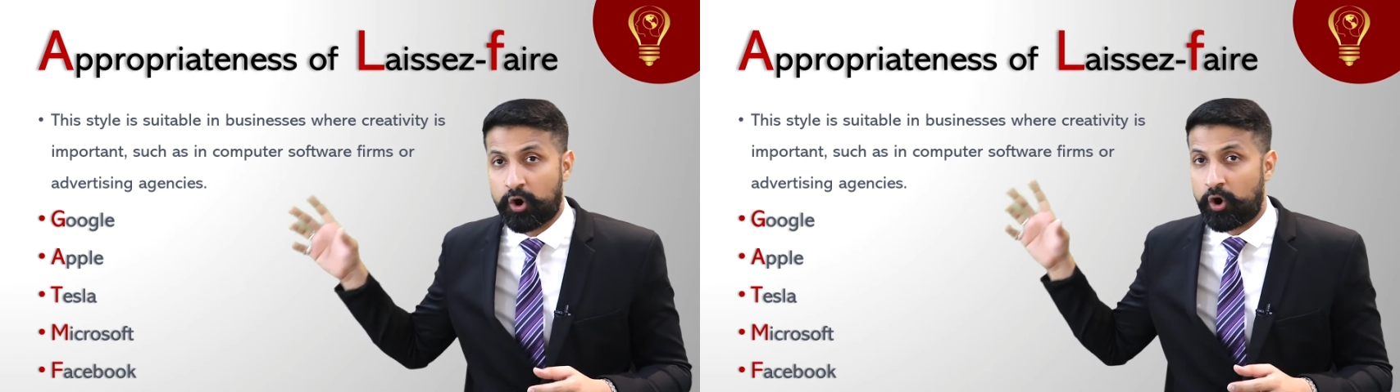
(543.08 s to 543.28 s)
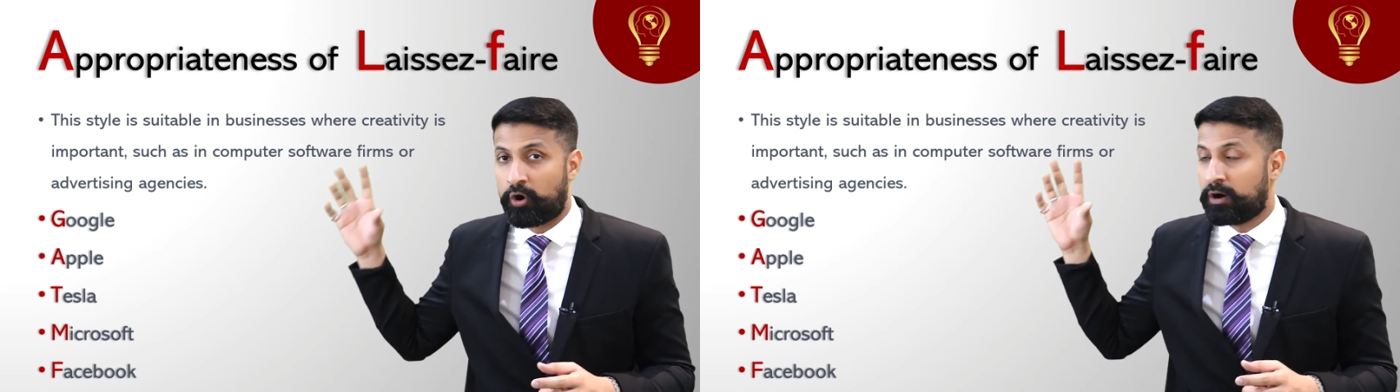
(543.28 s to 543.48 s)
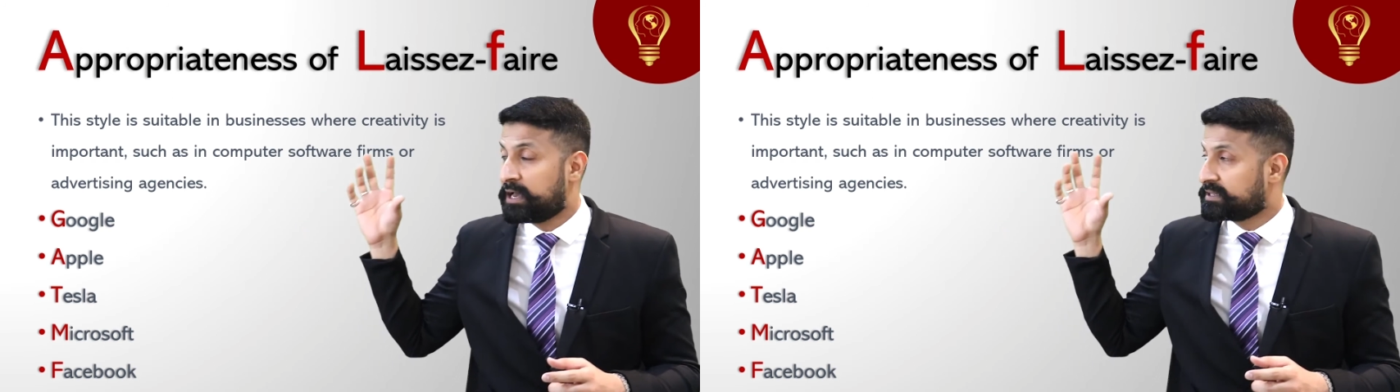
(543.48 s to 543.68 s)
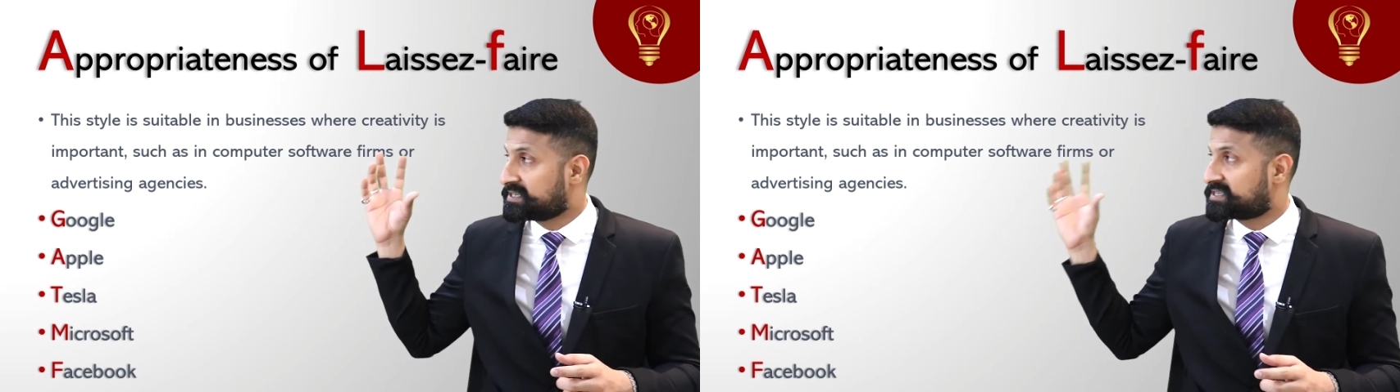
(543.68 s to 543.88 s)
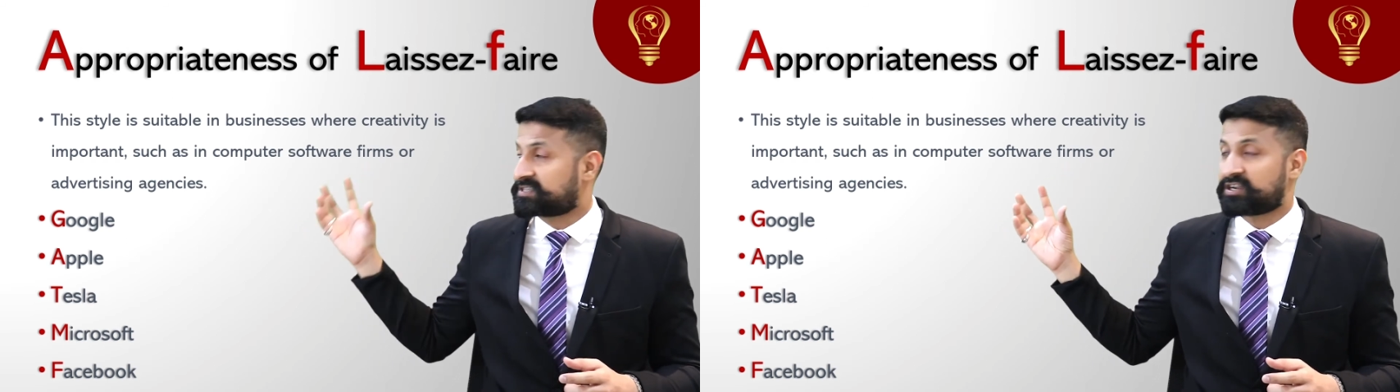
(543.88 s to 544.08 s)
or
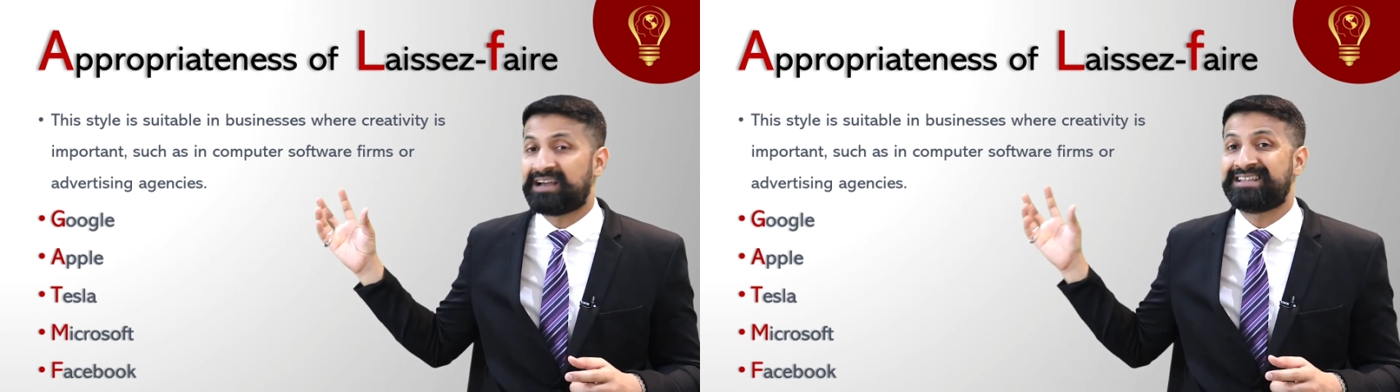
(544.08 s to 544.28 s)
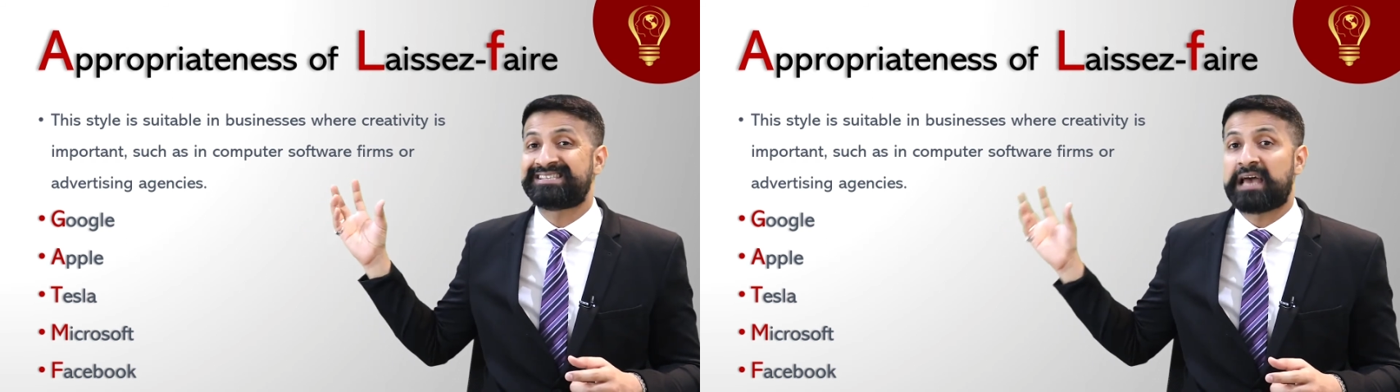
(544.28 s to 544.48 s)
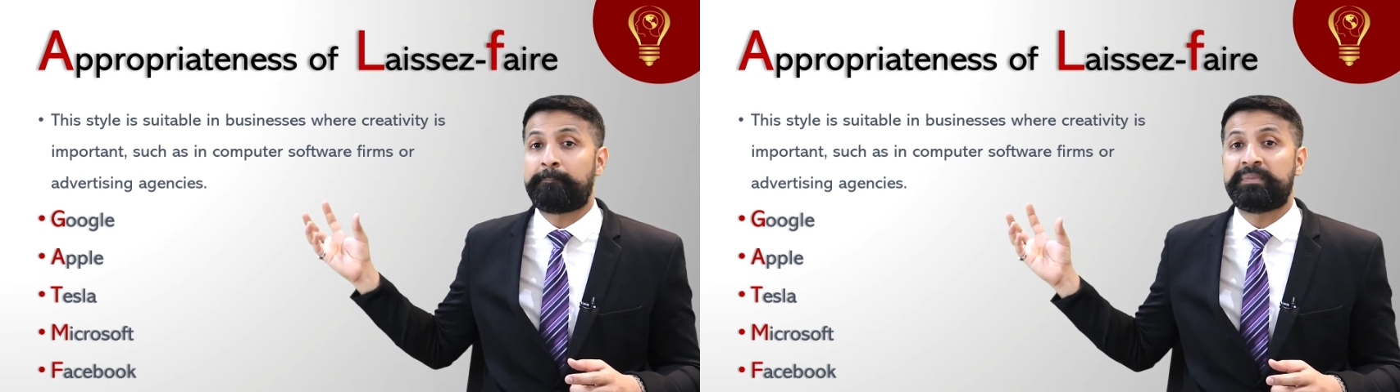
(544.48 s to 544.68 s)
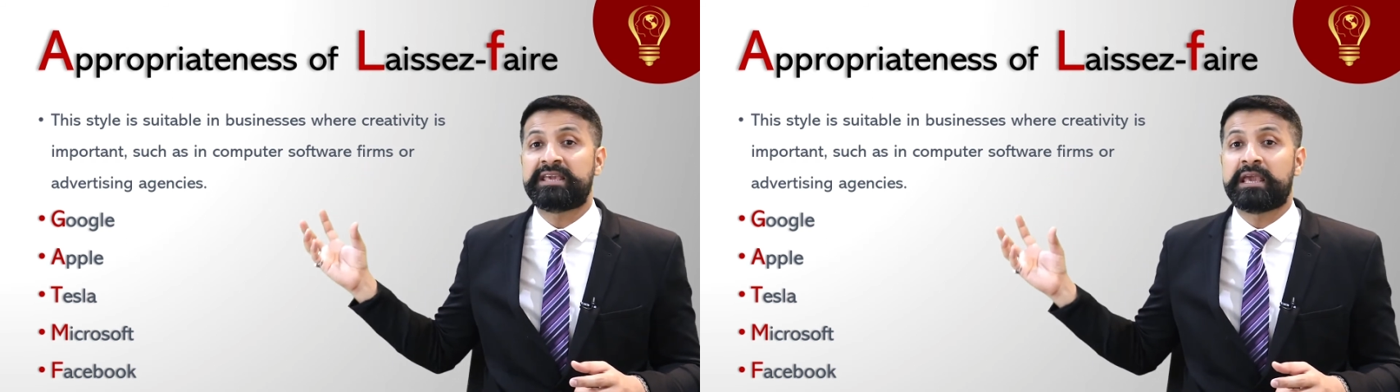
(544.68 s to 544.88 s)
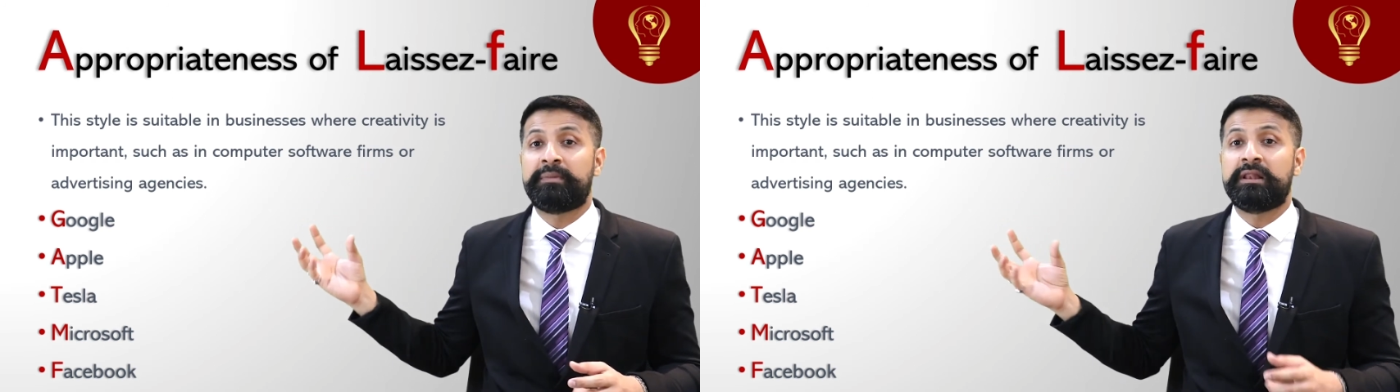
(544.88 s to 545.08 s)
this style is
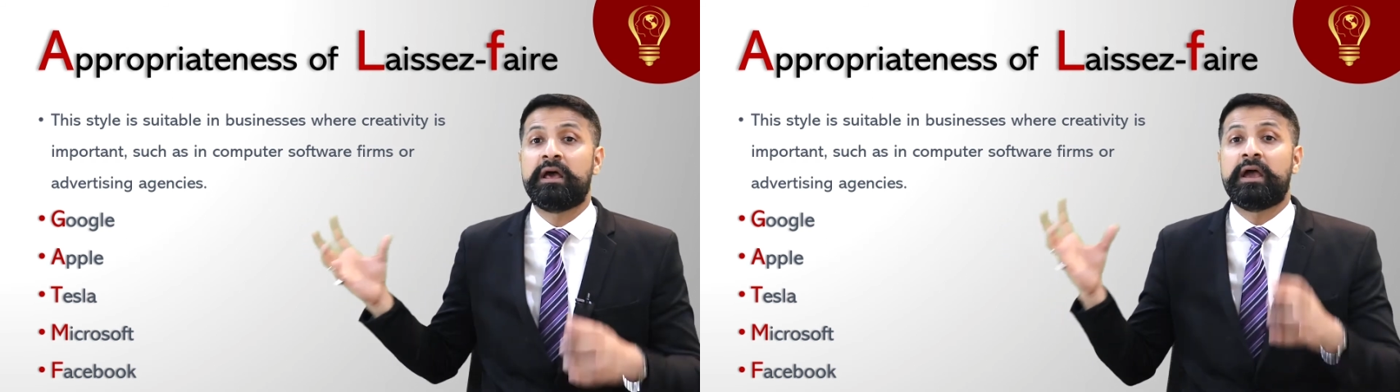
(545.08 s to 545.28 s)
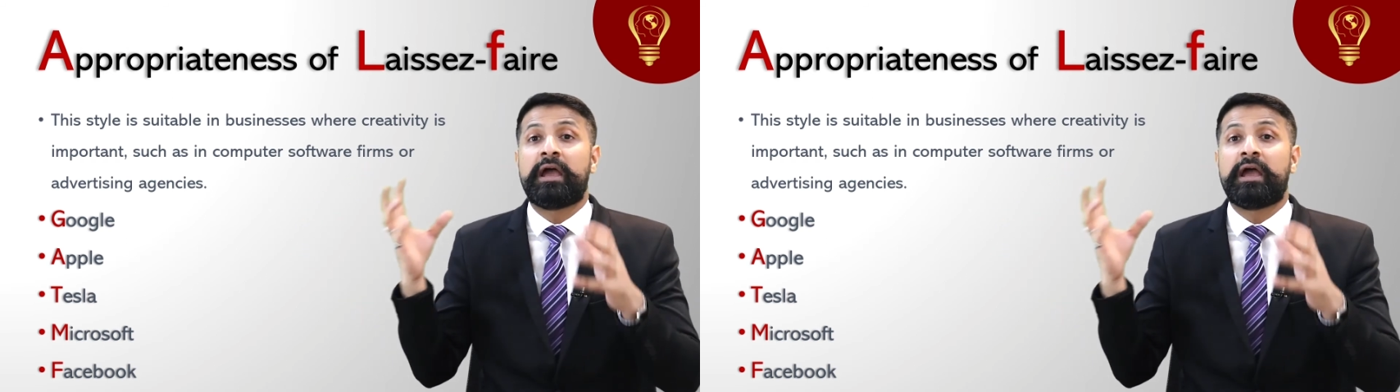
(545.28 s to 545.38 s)
applicable